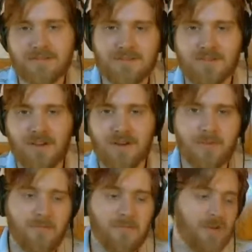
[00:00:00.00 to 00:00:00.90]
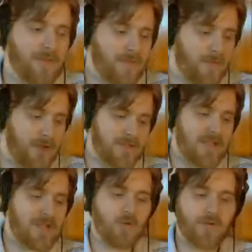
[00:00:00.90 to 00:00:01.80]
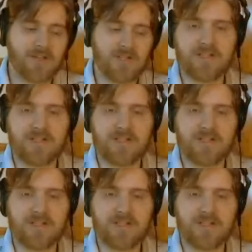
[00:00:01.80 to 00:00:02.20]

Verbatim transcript: just look at a previous video. No spiritual